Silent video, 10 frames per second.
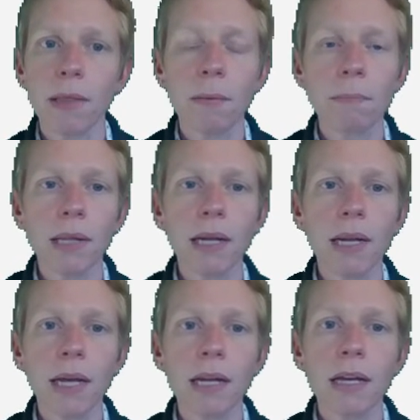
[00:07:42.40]

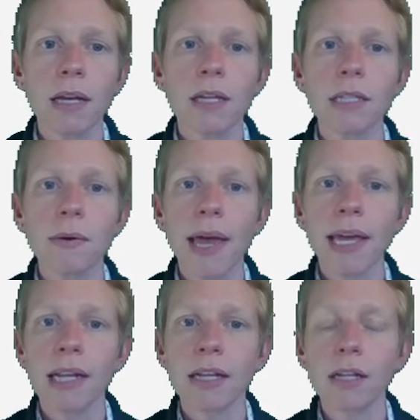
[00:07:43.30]
completed. So I
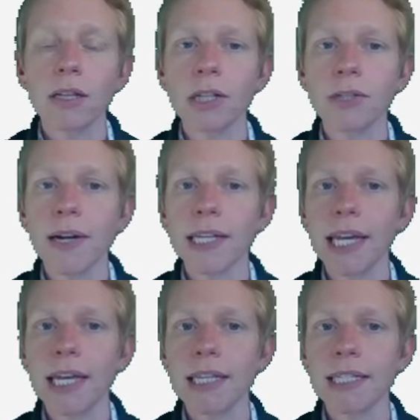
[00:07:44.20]
can look
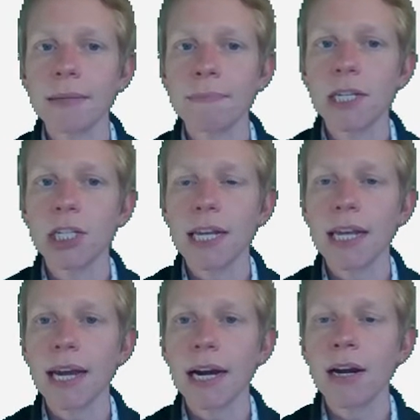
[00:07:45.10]
directly at the submission
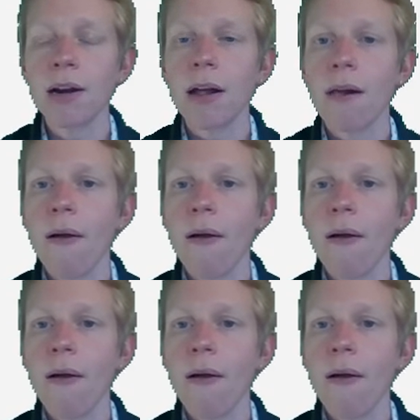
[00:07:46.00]
here.